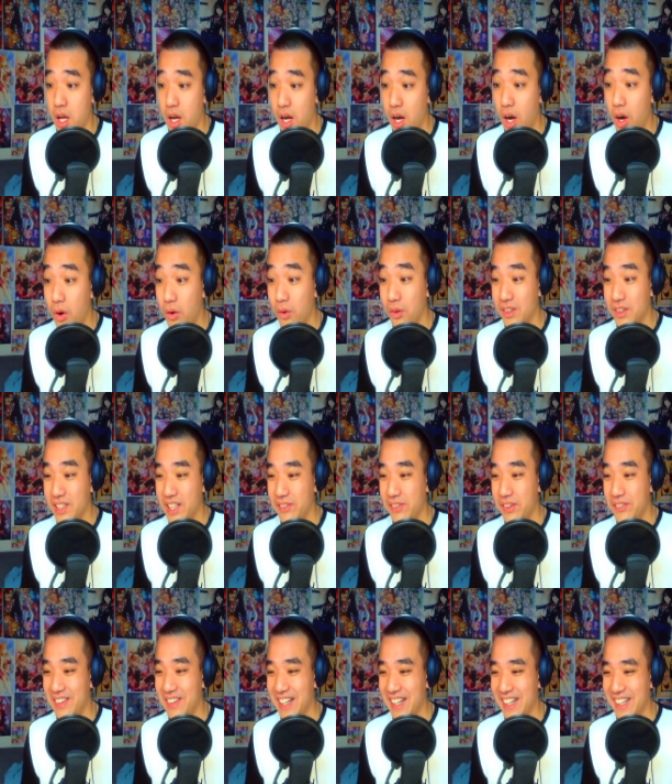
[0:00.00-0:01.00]
Oh,
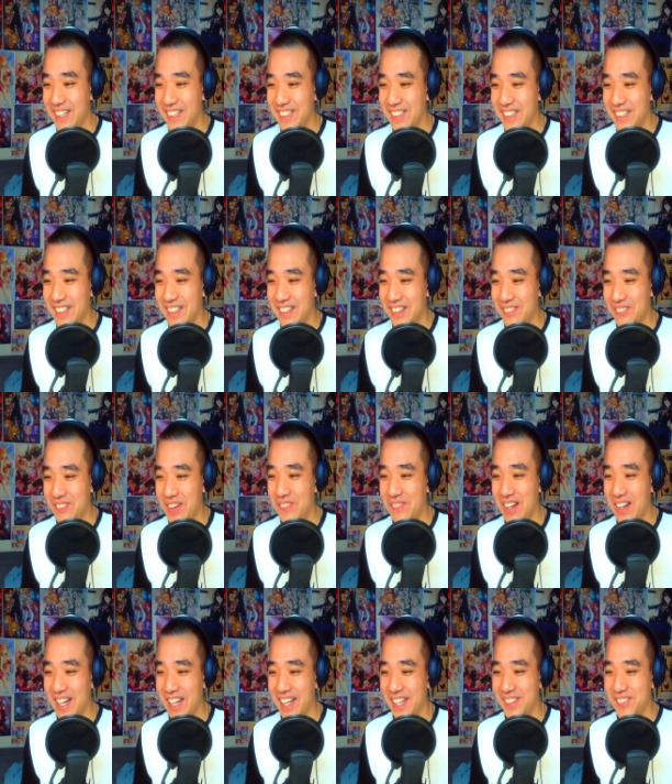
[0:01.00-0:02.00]
never mind. Bye
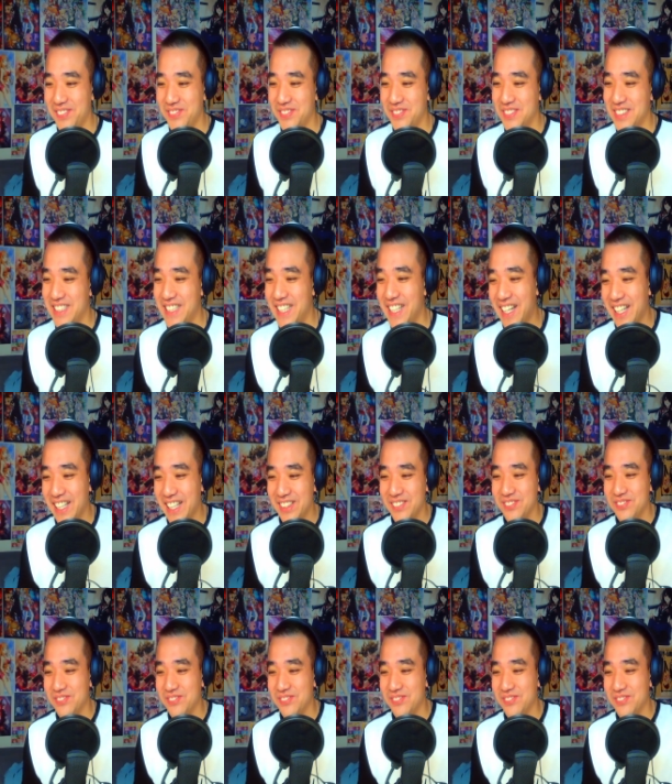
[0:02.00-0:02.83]
bye. See ya.